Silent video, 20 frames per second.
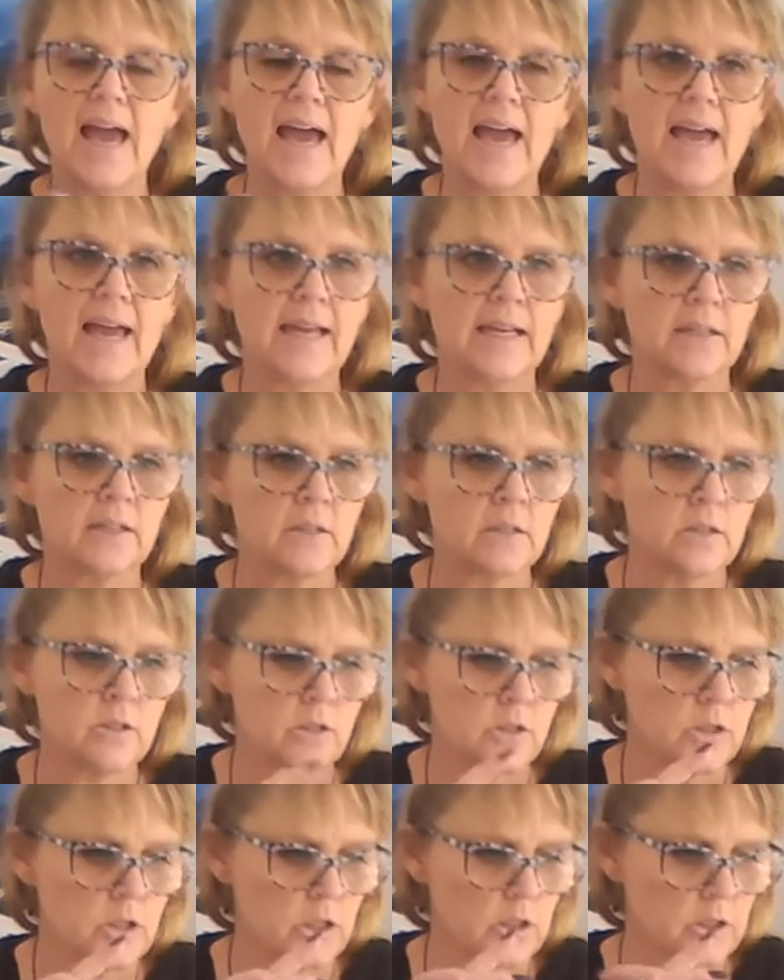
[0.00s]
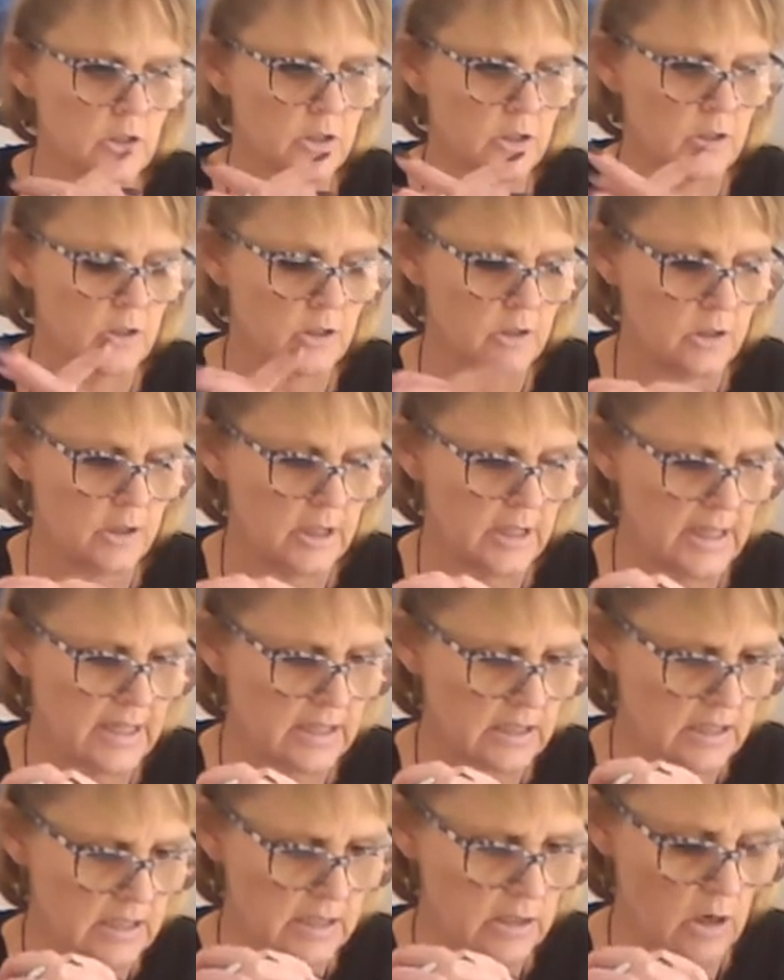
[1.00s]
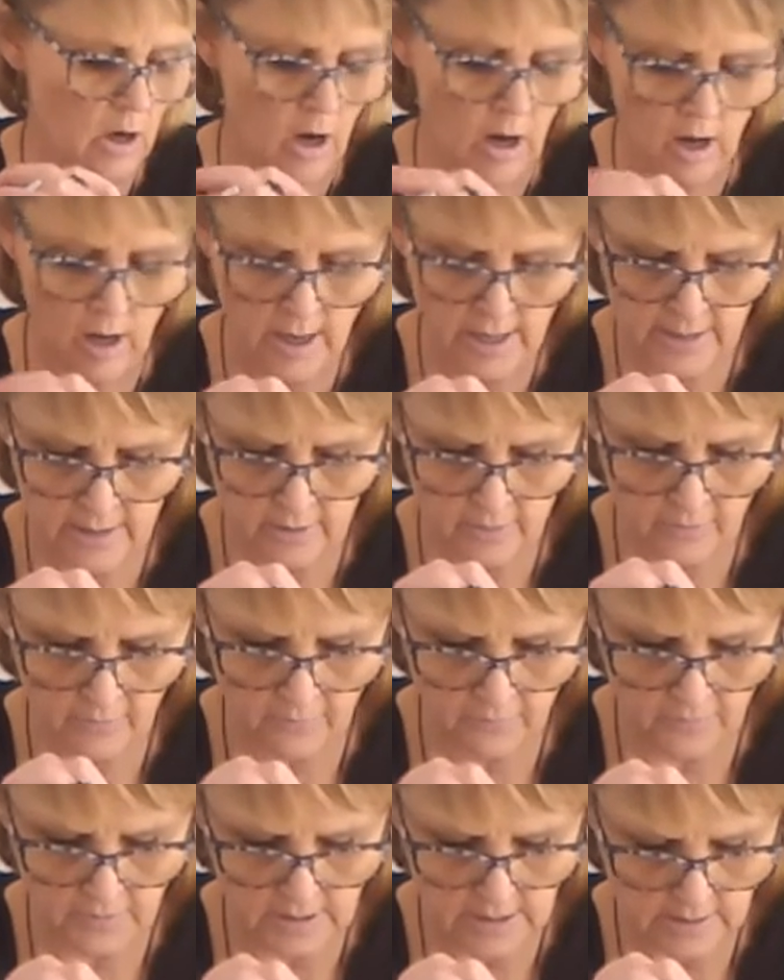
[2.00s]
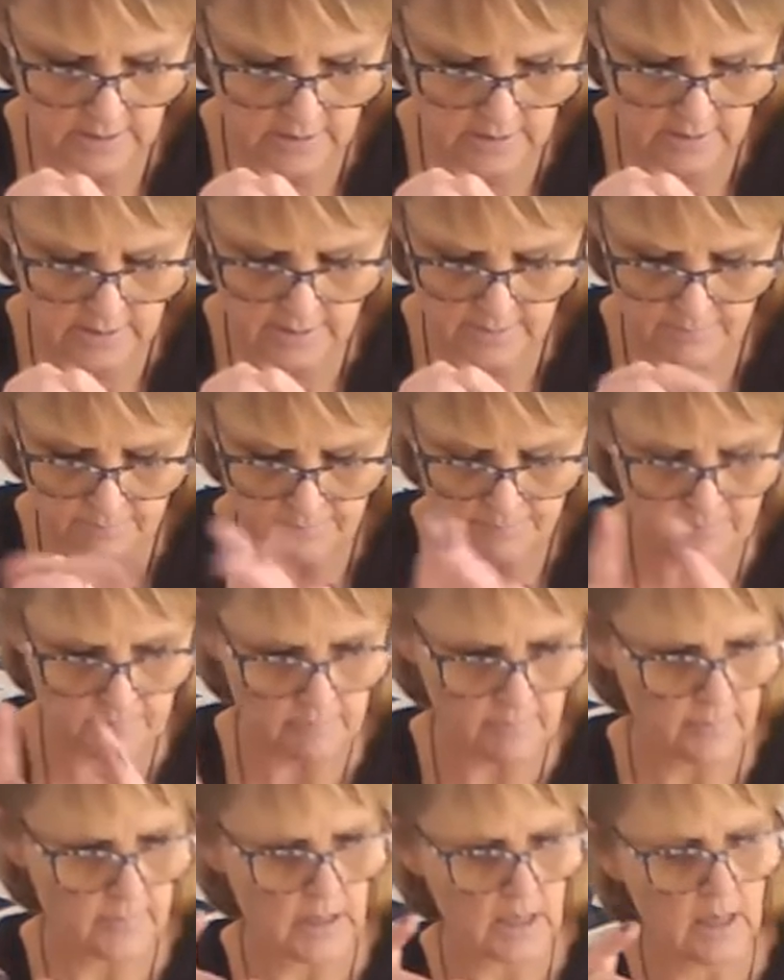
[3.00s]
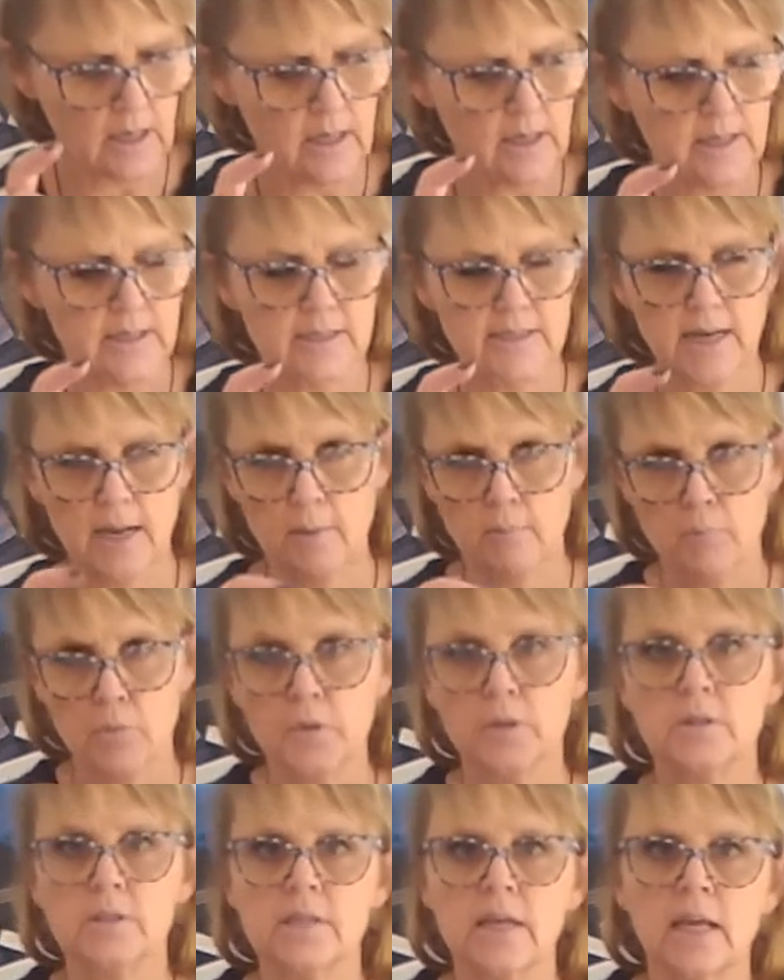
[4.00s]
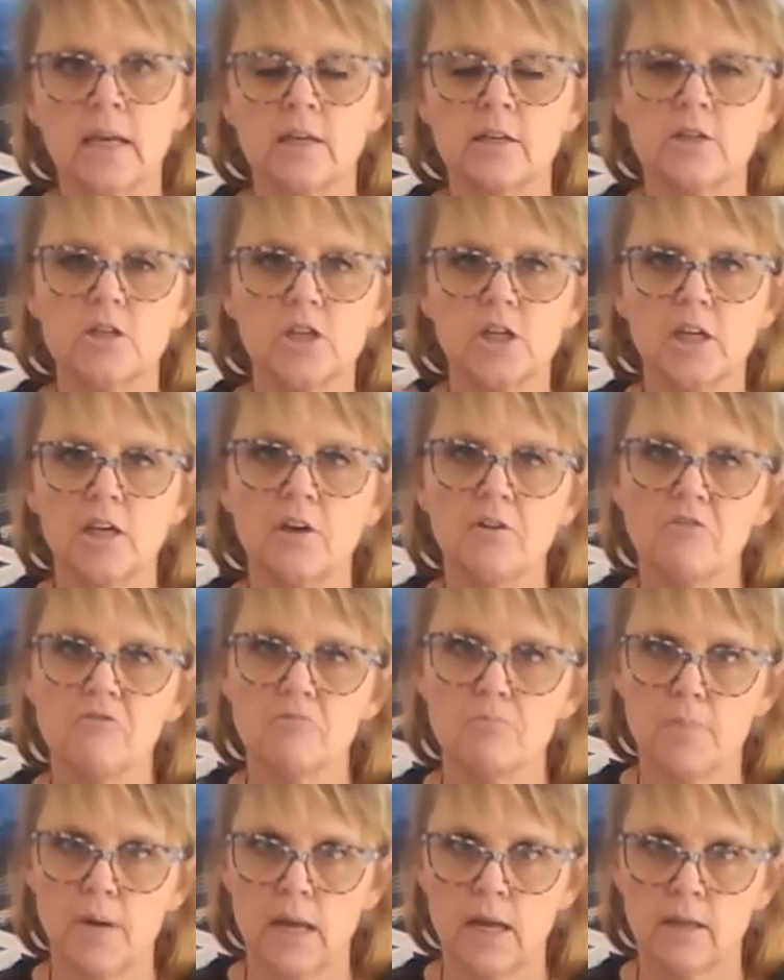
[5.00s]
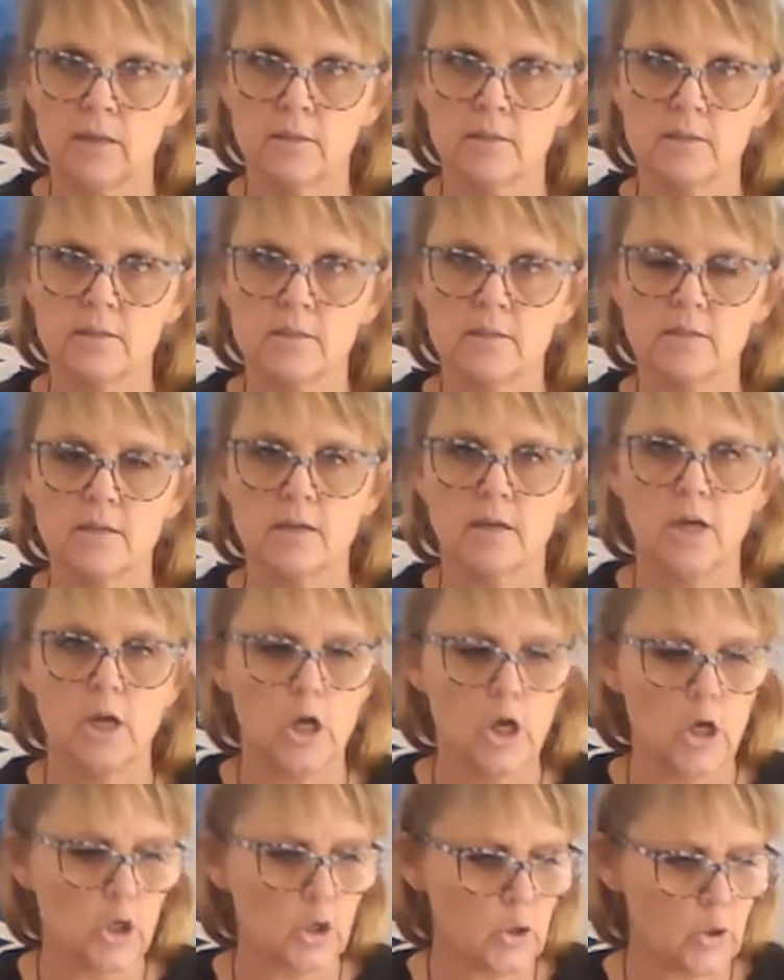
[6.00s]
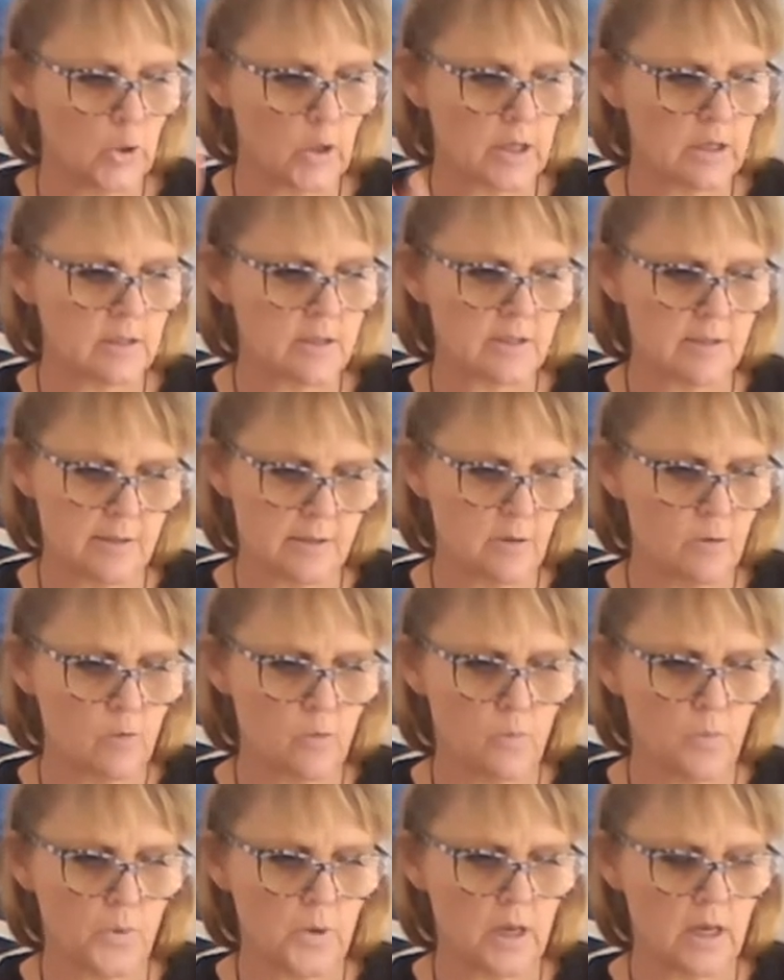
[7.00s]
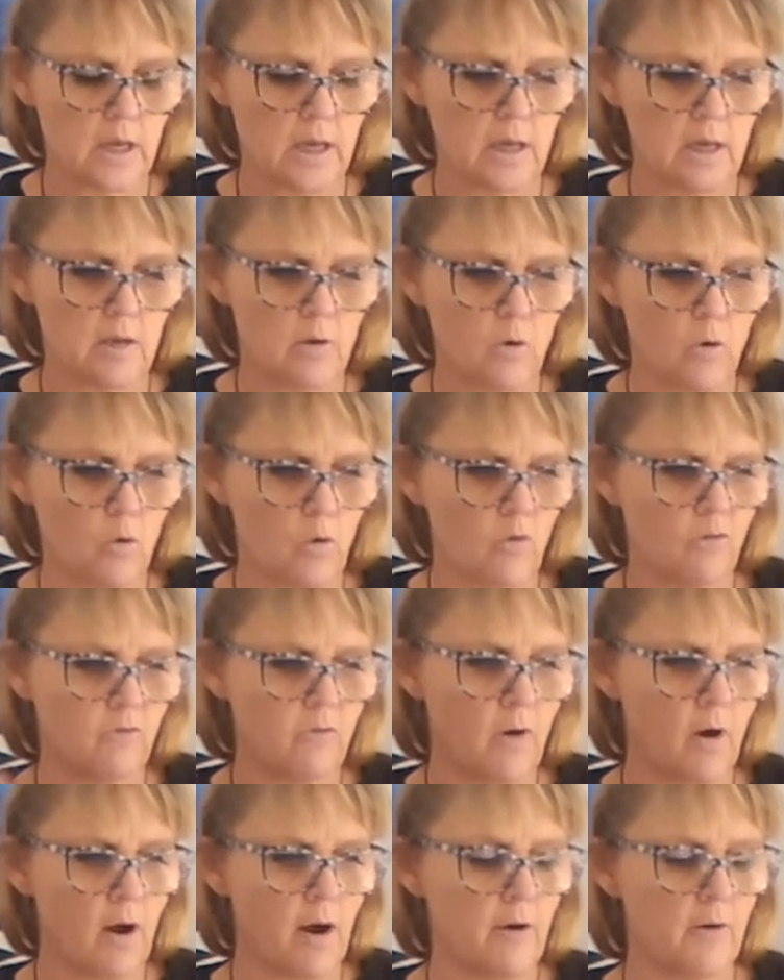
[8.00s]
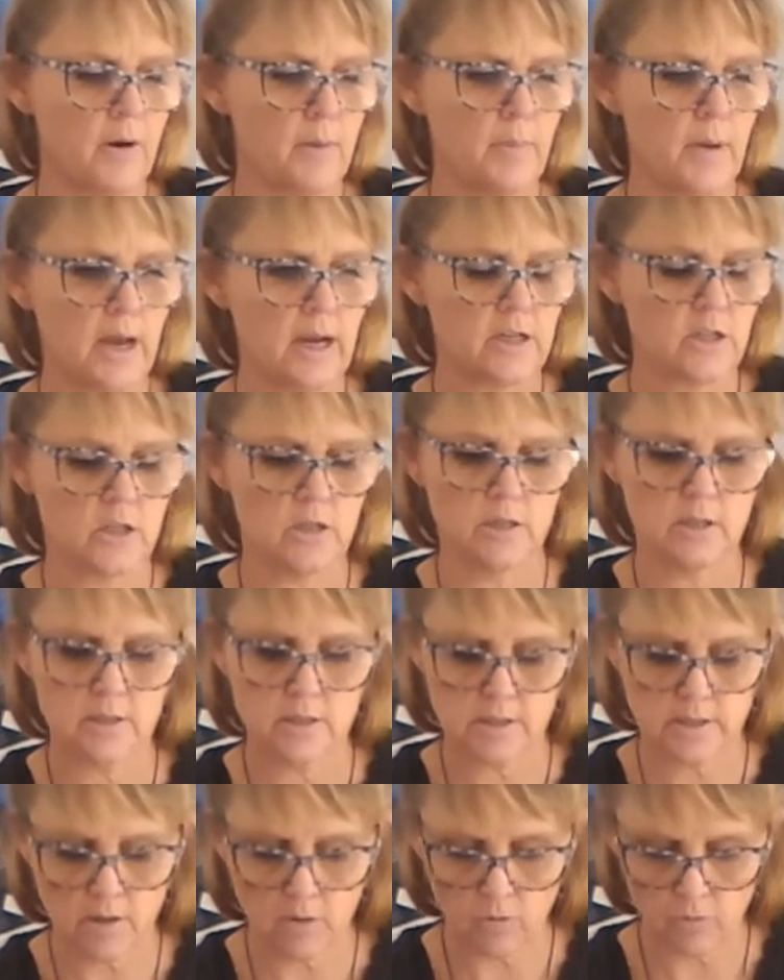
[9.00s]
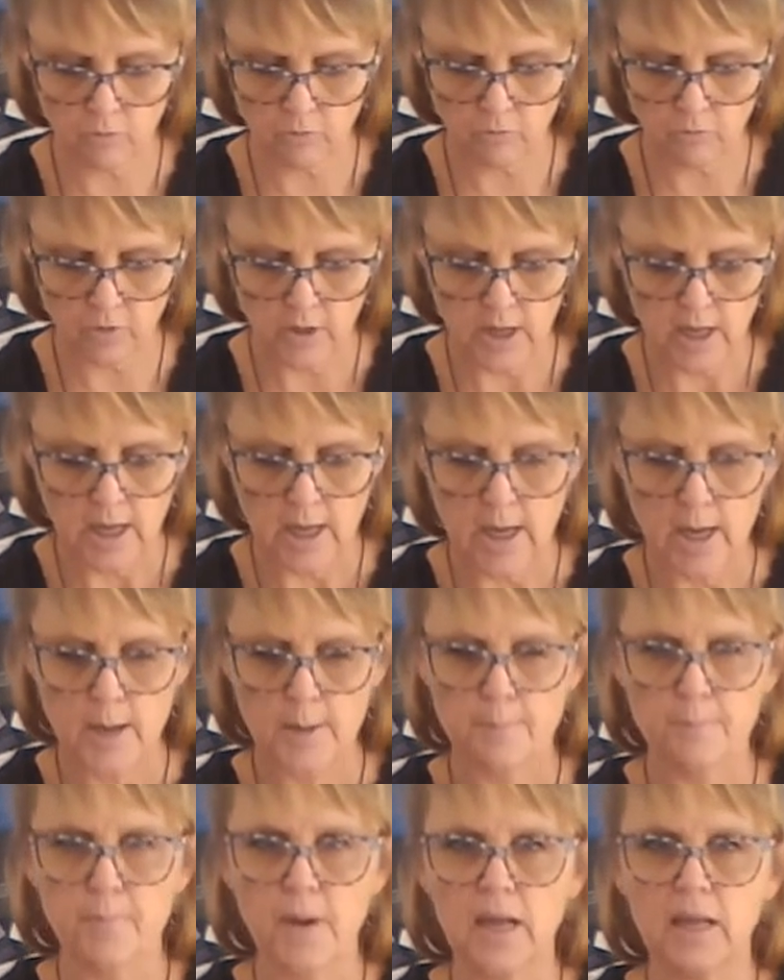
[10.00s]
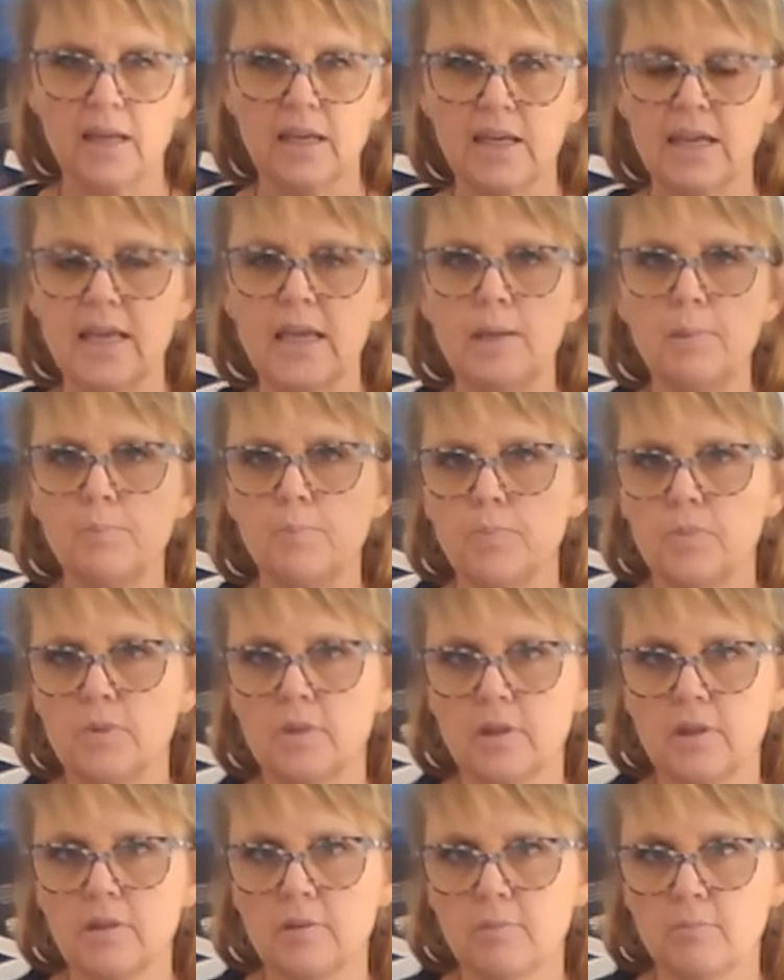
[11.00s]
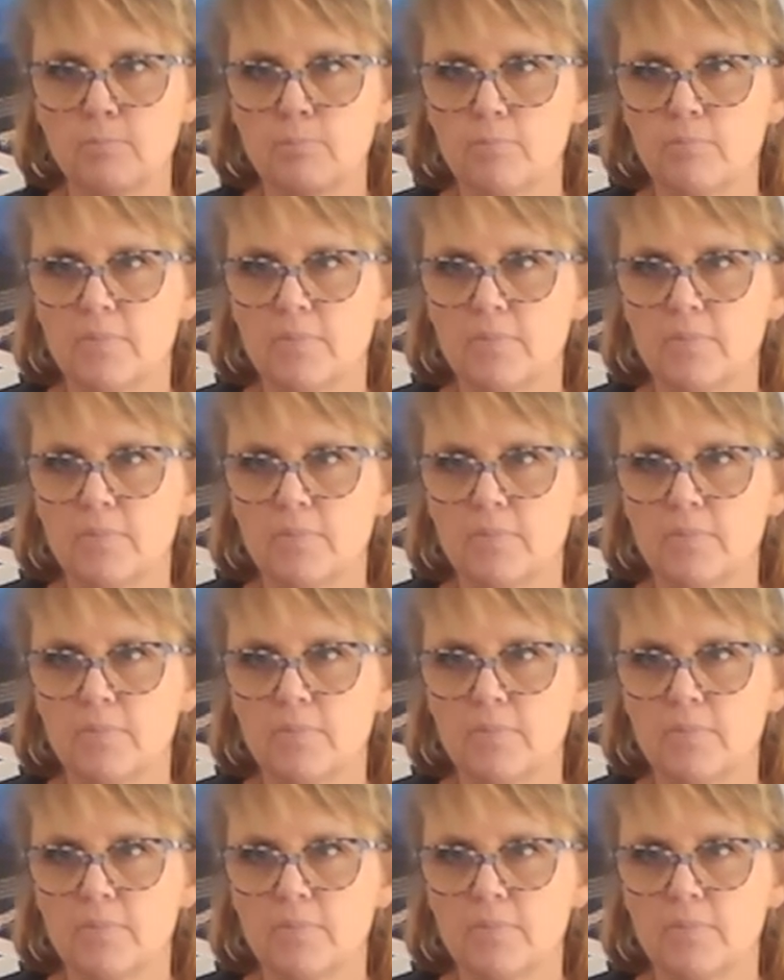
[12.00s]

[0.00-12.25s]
and it's kind of this temperance energy of balance. You can still be your fiery, passionate self, but keep the